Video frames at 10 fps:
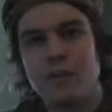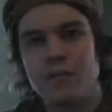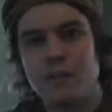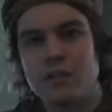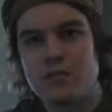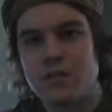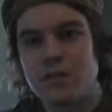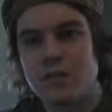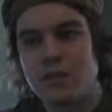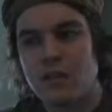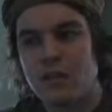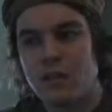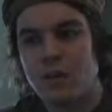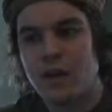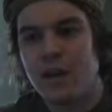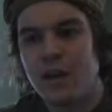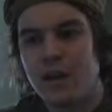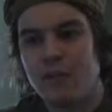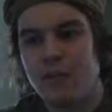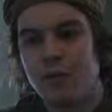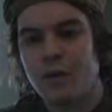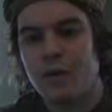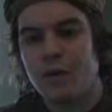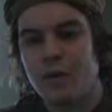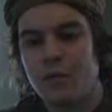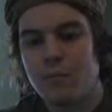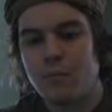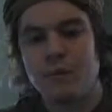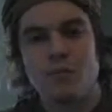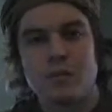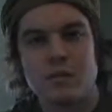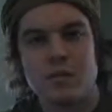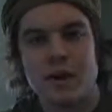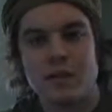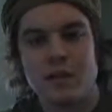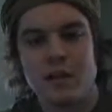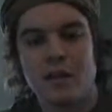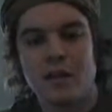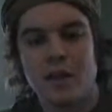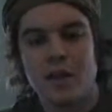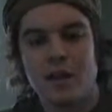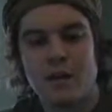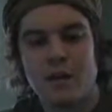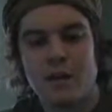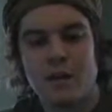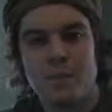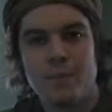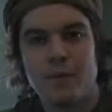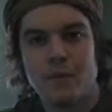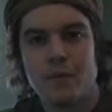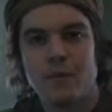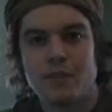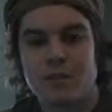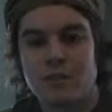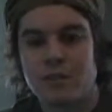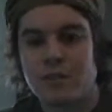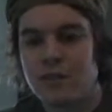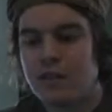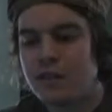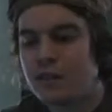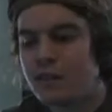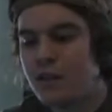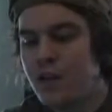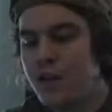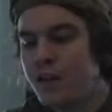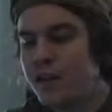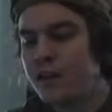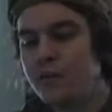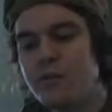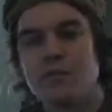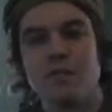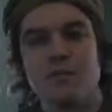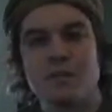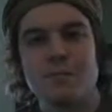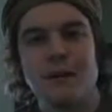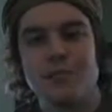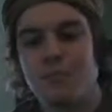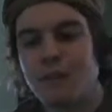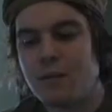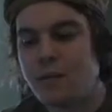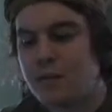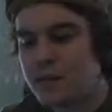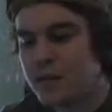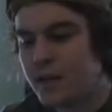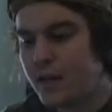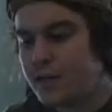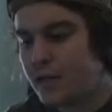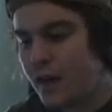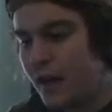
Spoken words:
feelings for each other get in the way of what they believed was the right thing, and I thought that was good that they didn't lose any respect for me because of that.